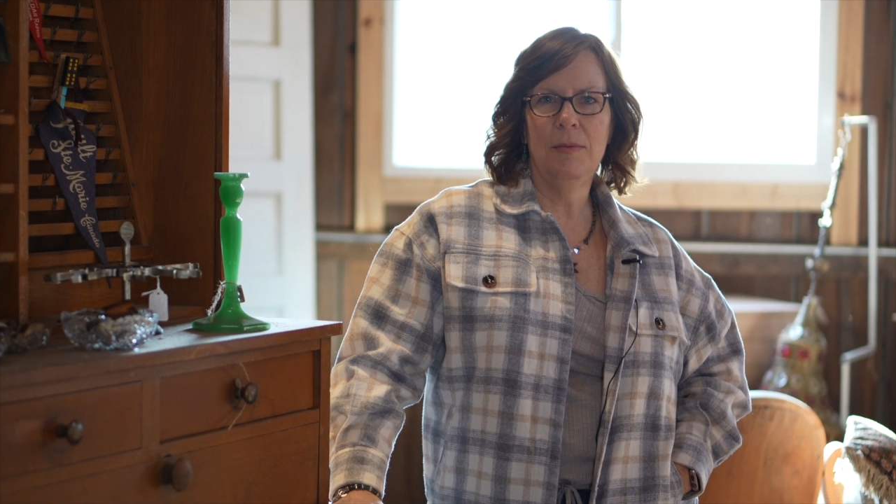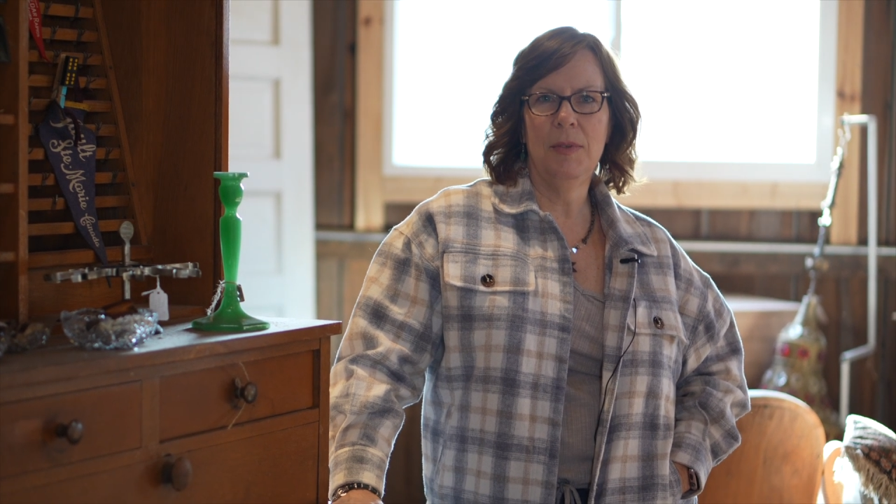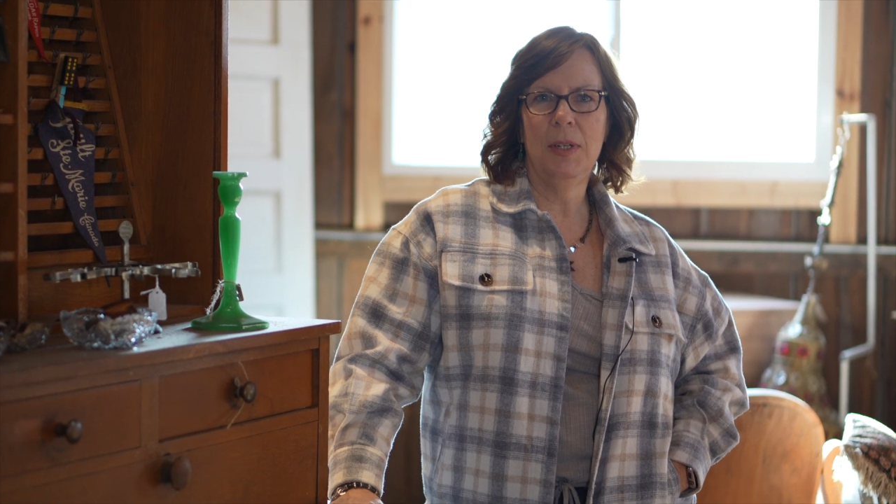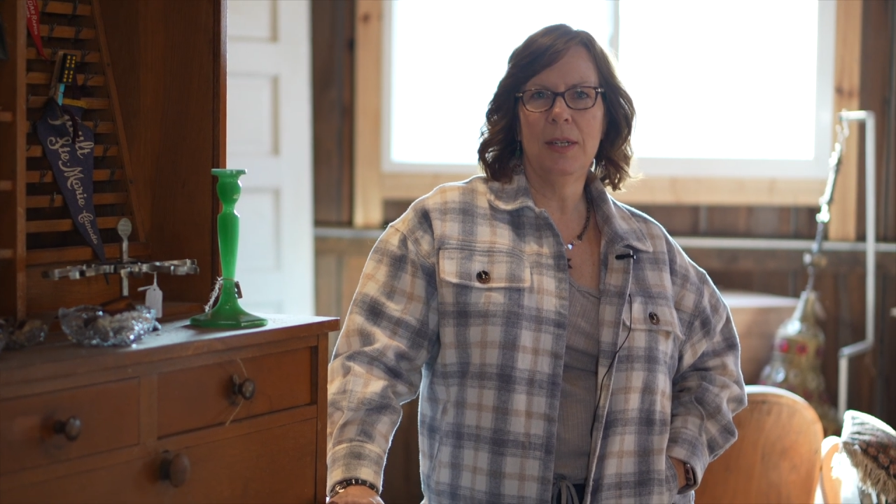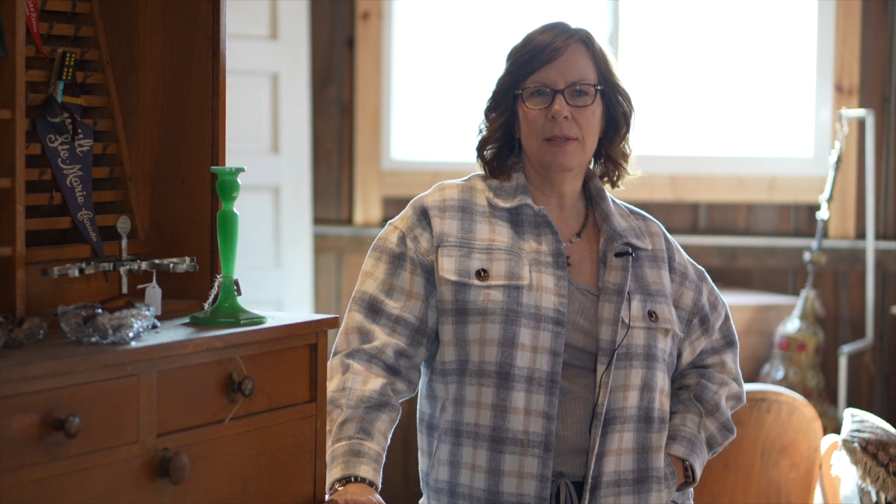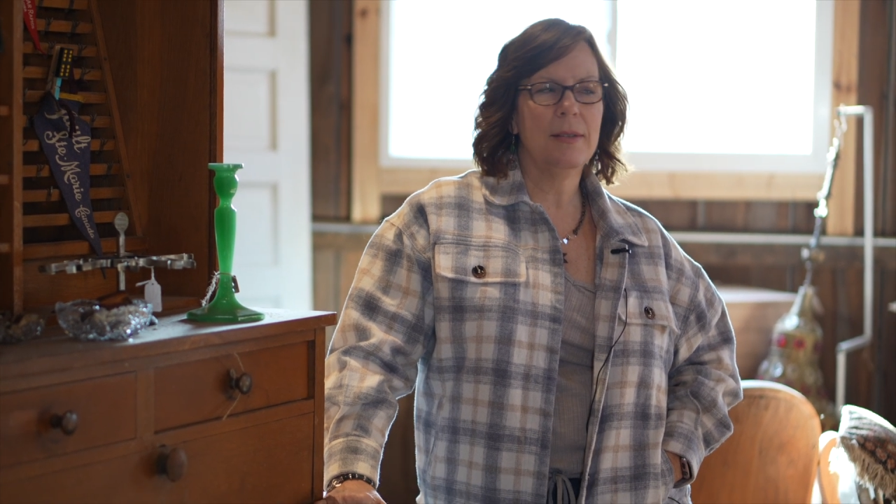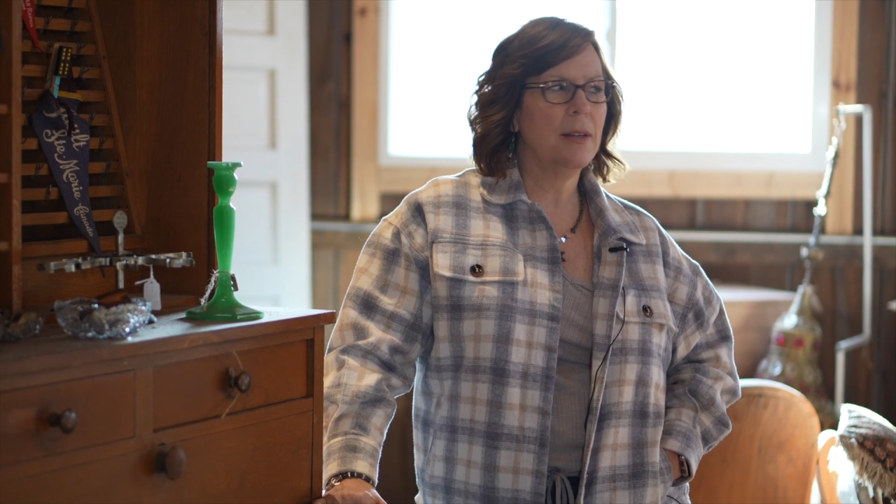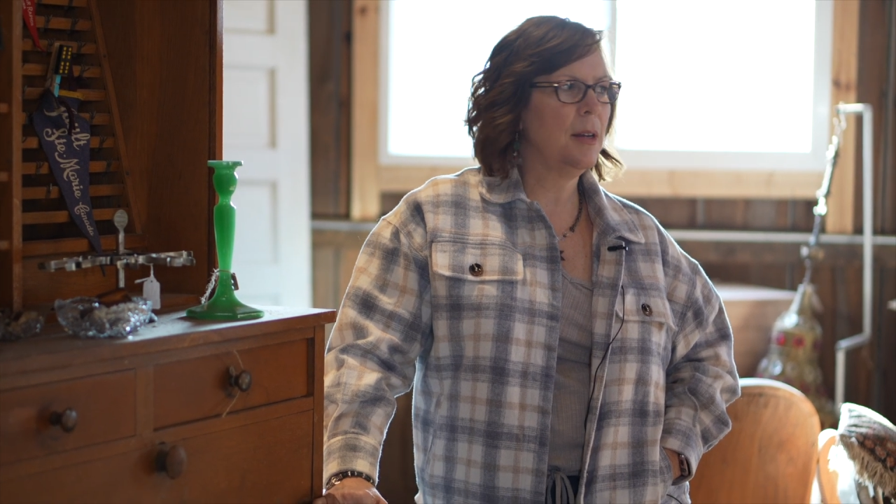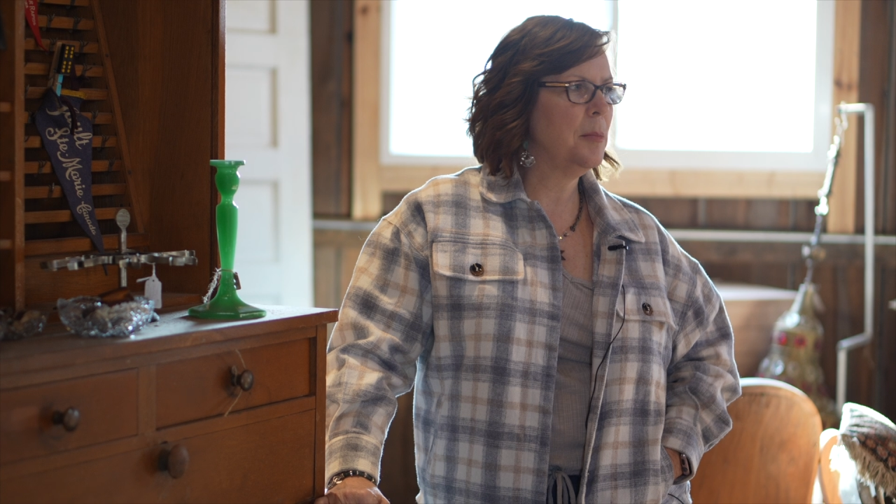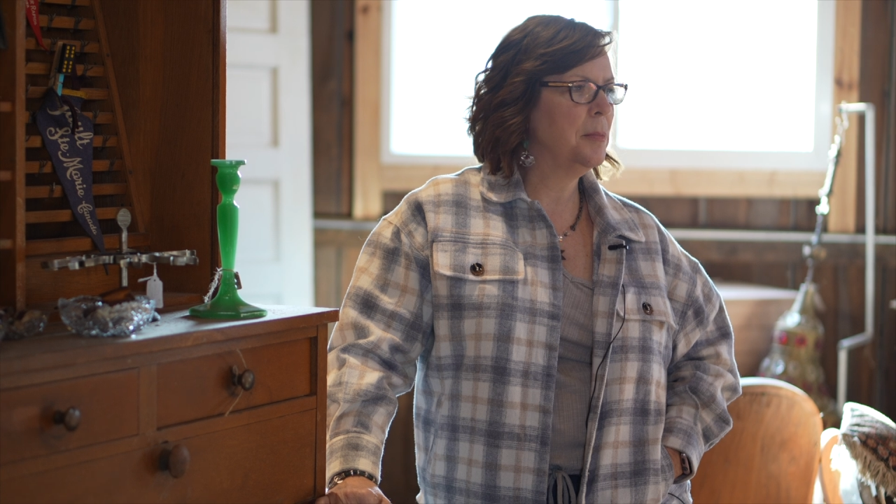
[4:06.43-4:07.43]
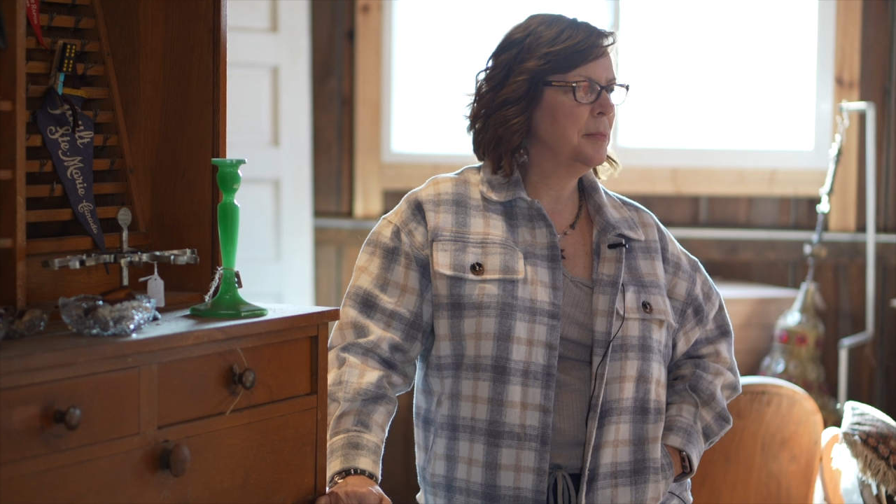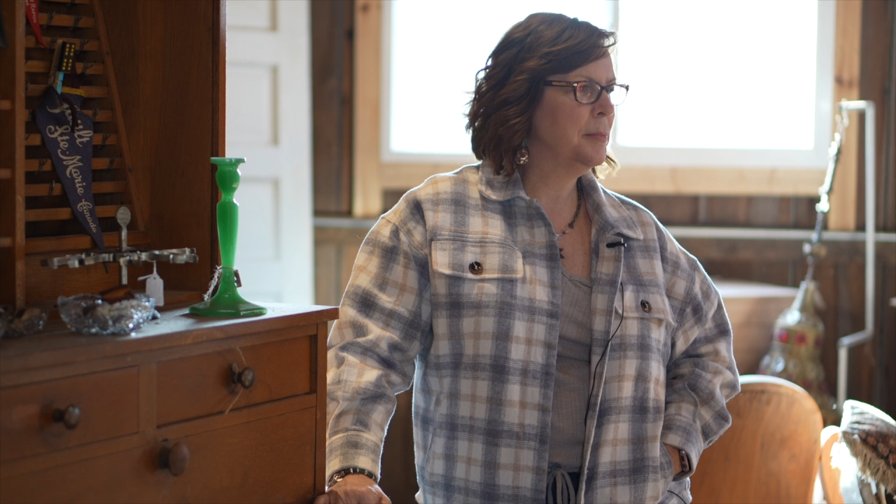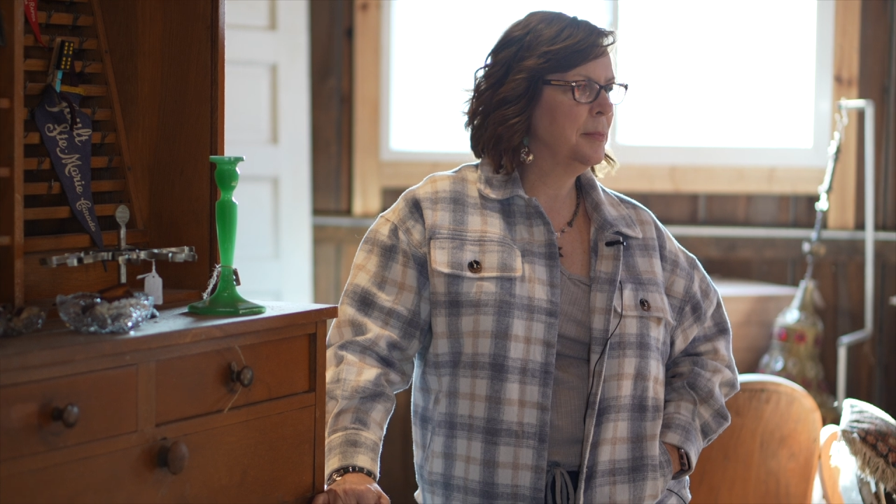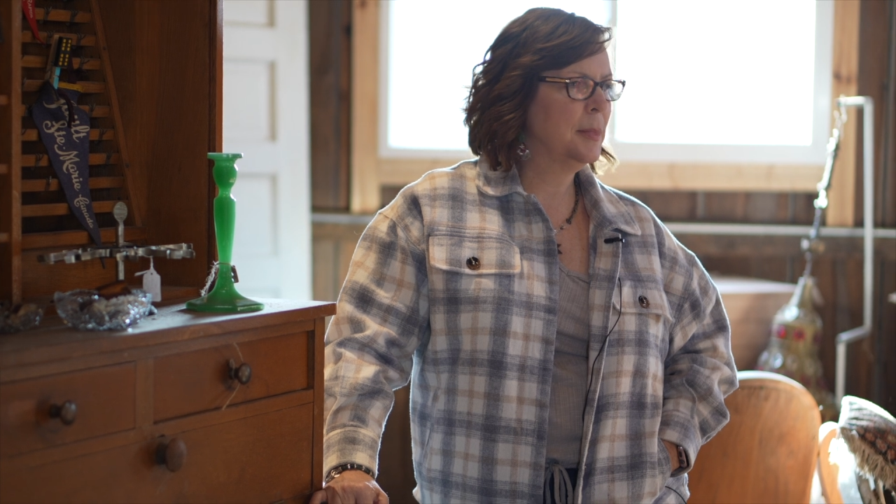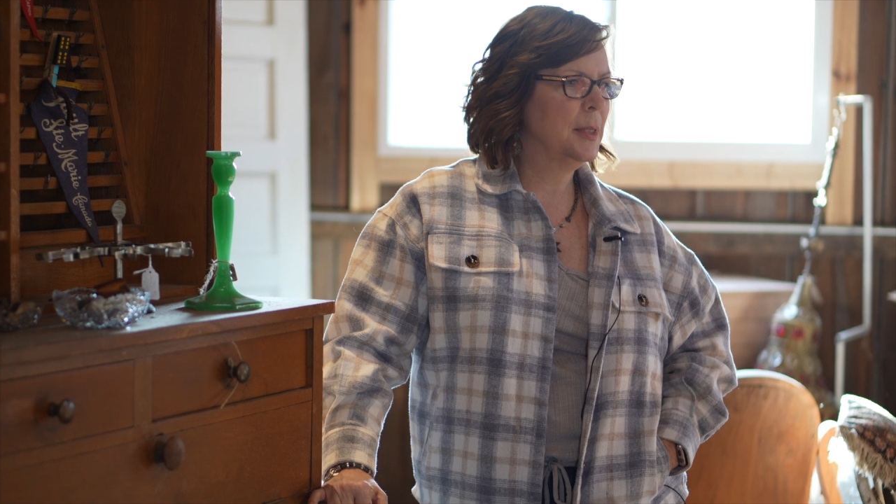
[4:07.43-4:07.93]
vignettes set up.
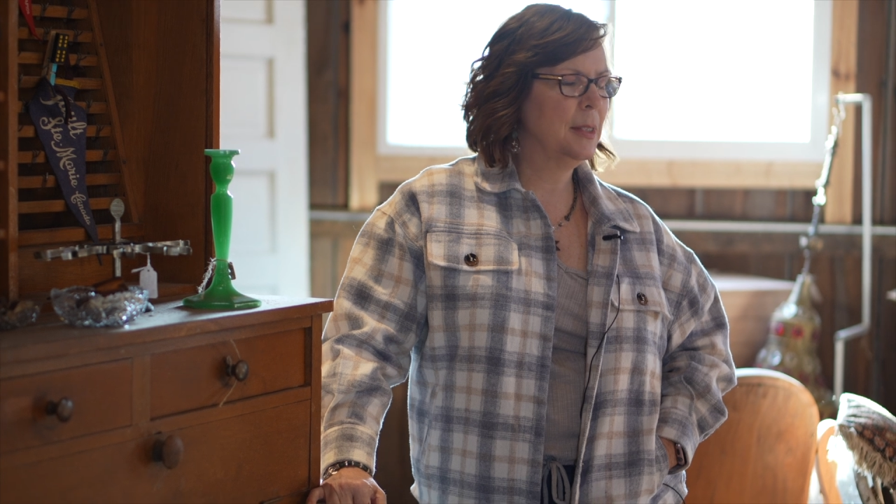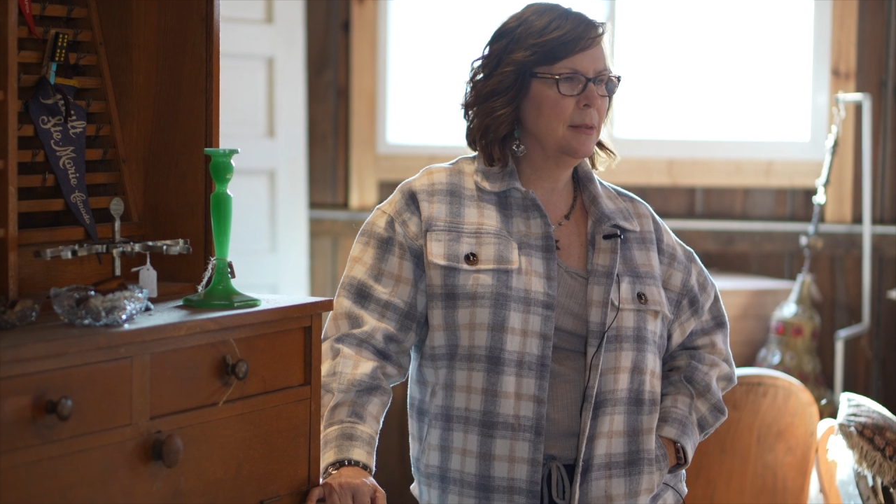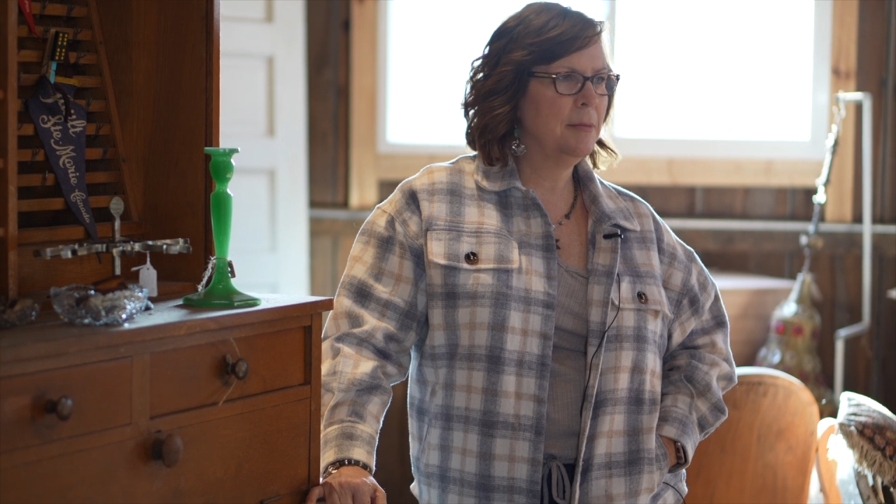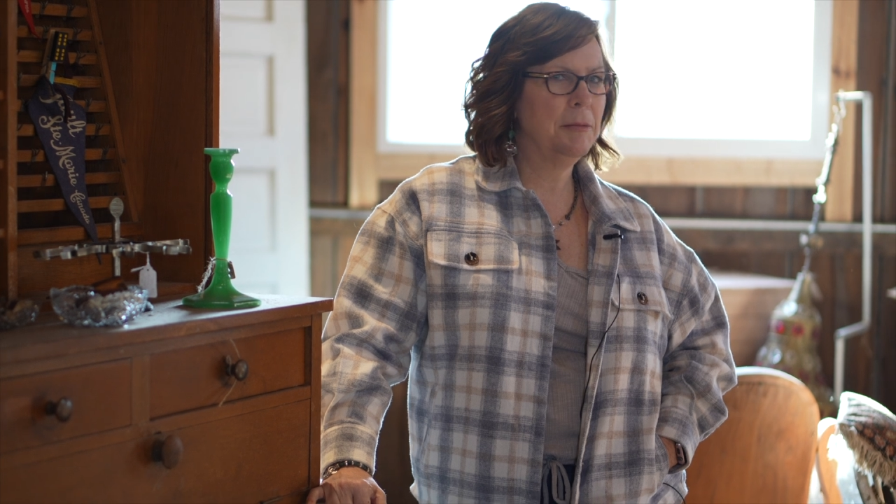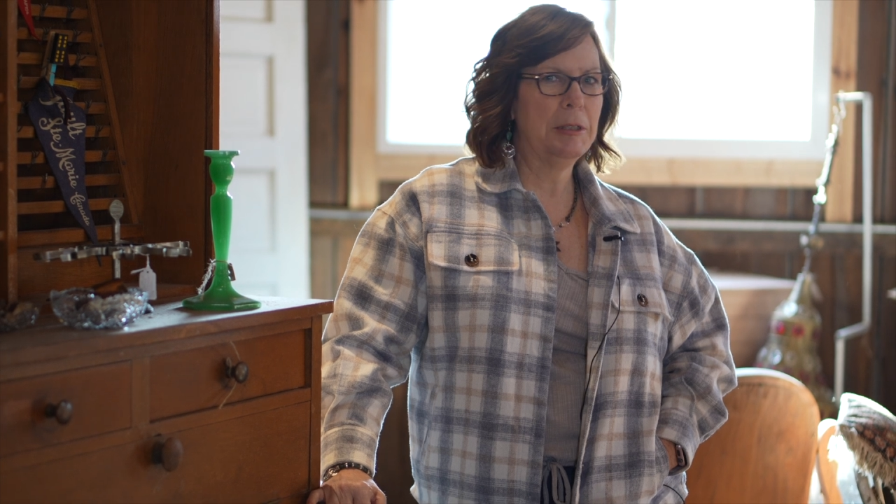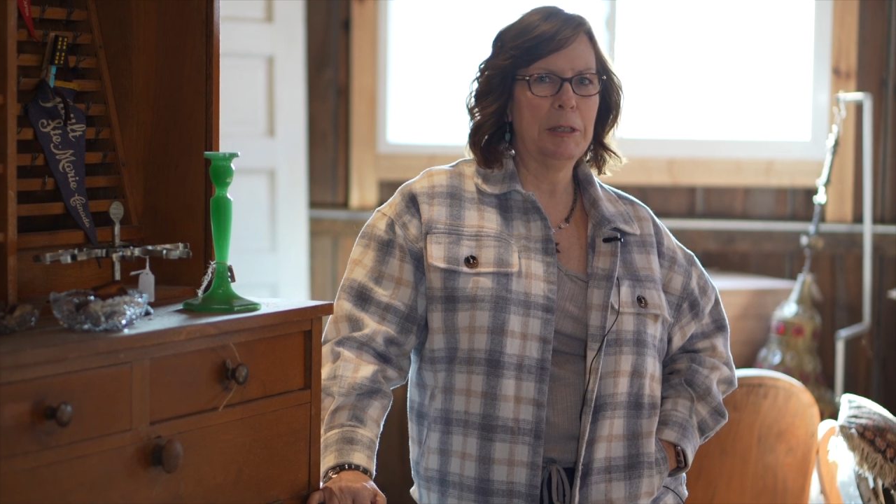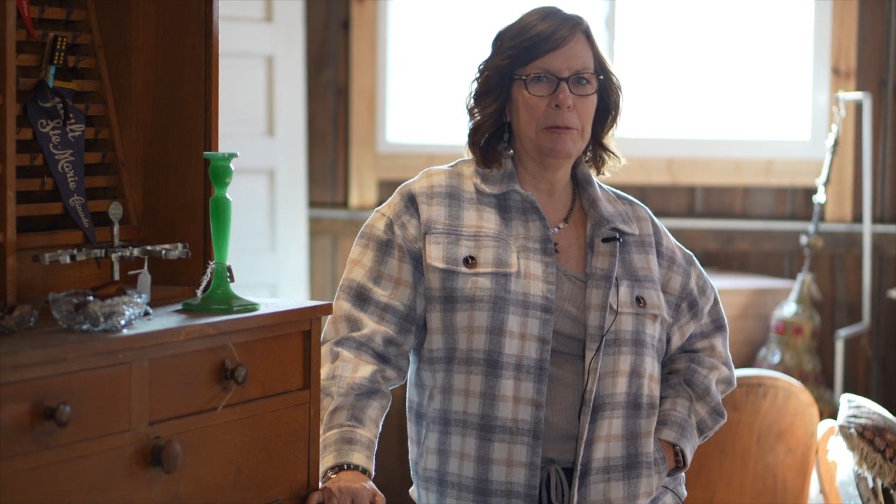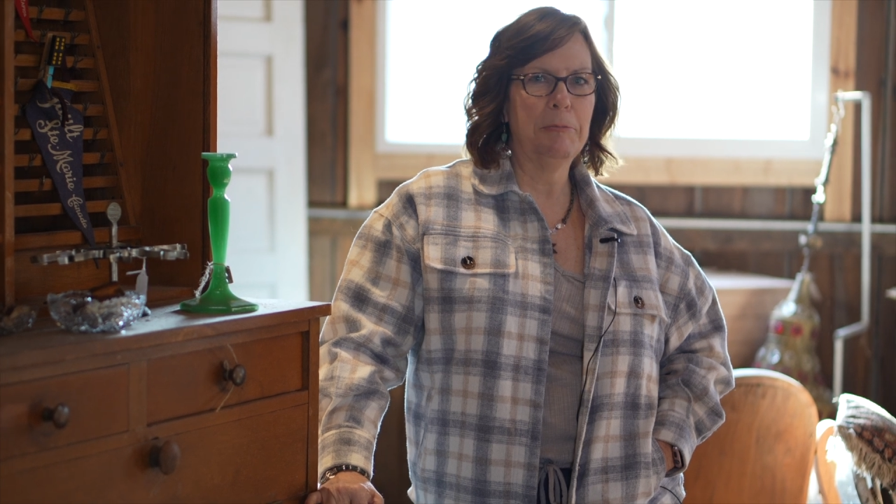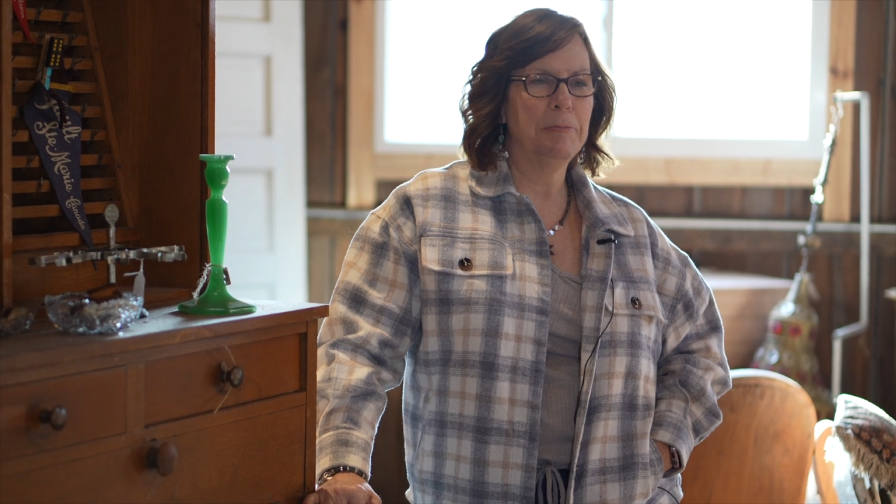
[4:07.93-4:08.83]
So